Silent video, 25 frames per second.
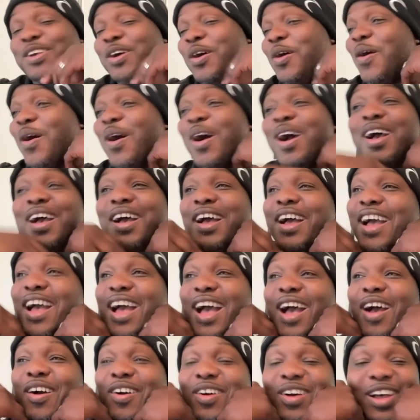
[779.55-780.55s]
So
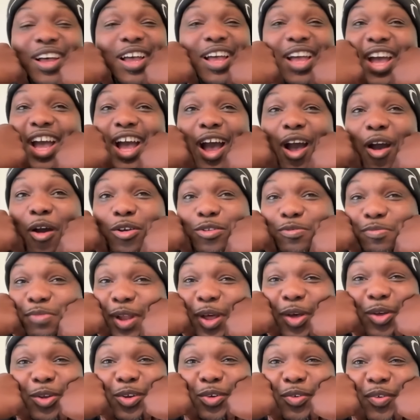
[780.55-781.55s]
I was
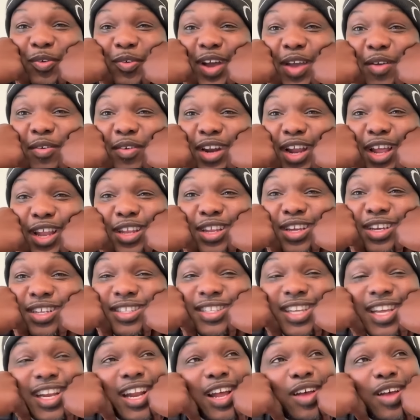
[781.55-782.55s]
blown away when I looked at it.